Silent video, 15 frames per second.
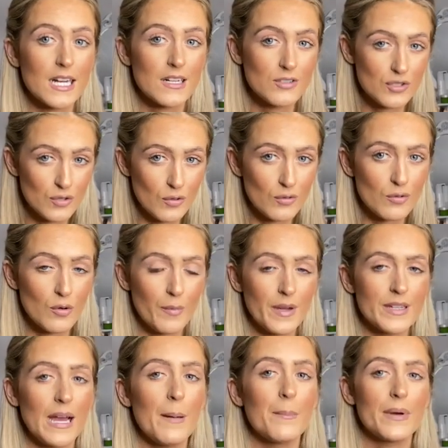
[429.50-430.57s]
Don't quote me on
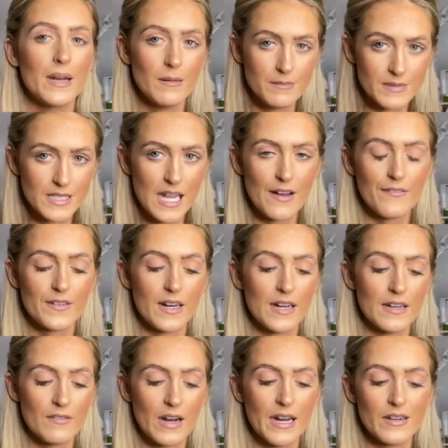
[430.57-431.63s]
that, but I'm definitely
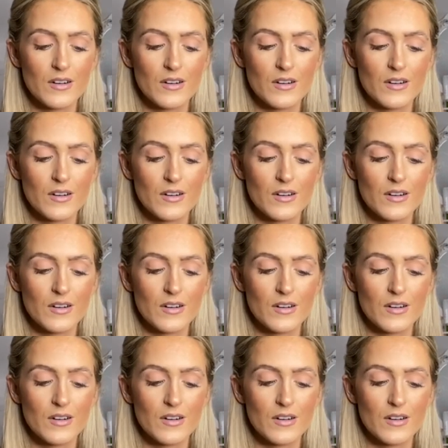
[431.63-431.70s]
right.